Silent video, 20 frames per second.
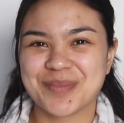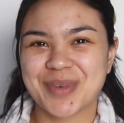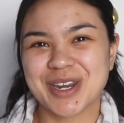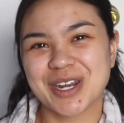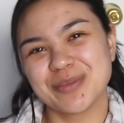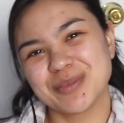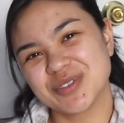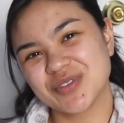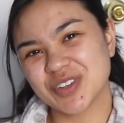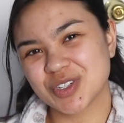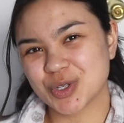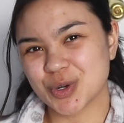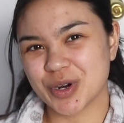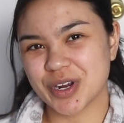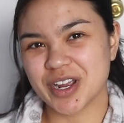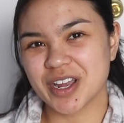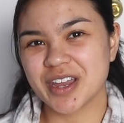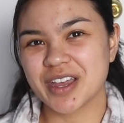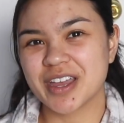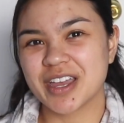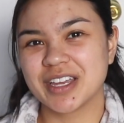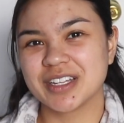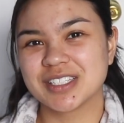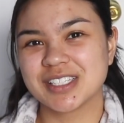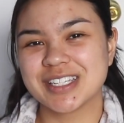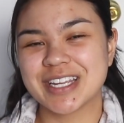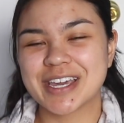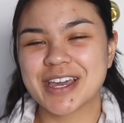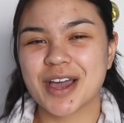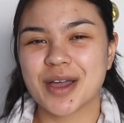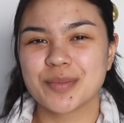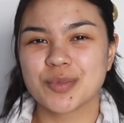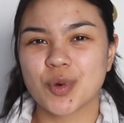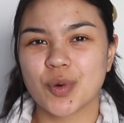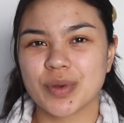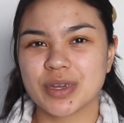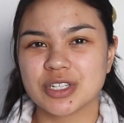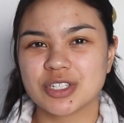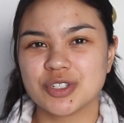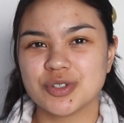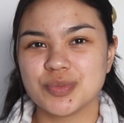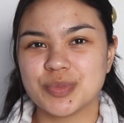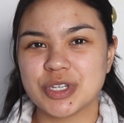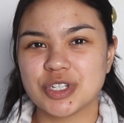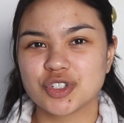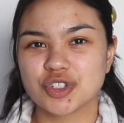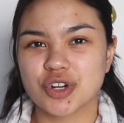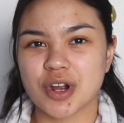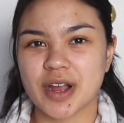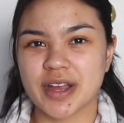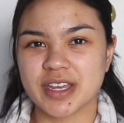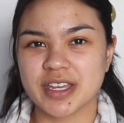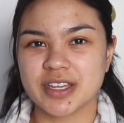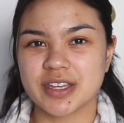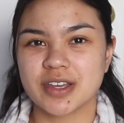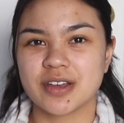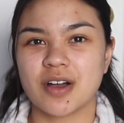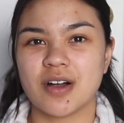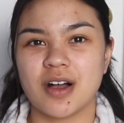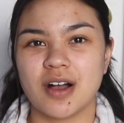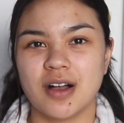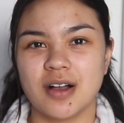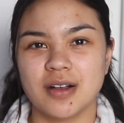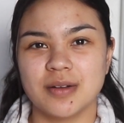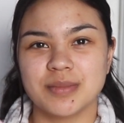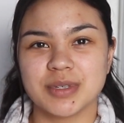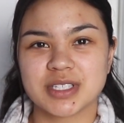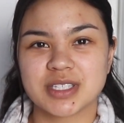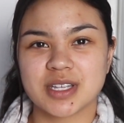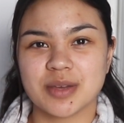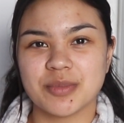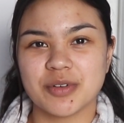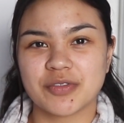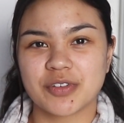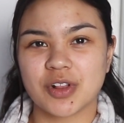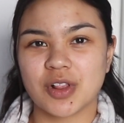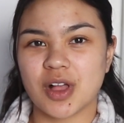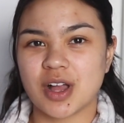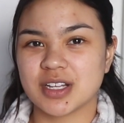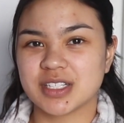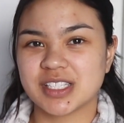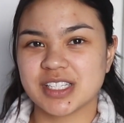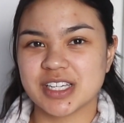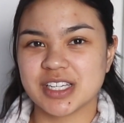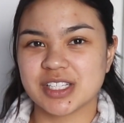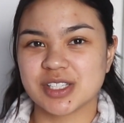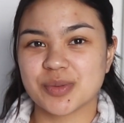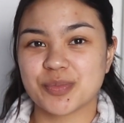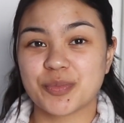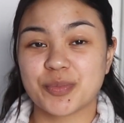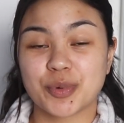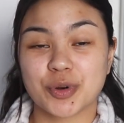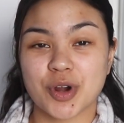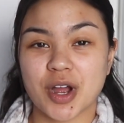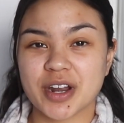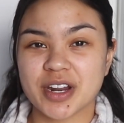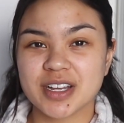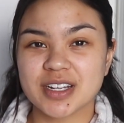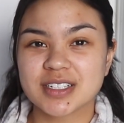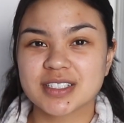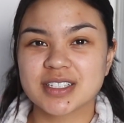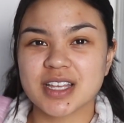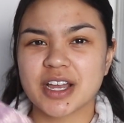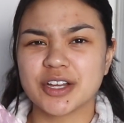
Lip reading: my name is Victoria and today I'm going to be trying some of Glossier's products.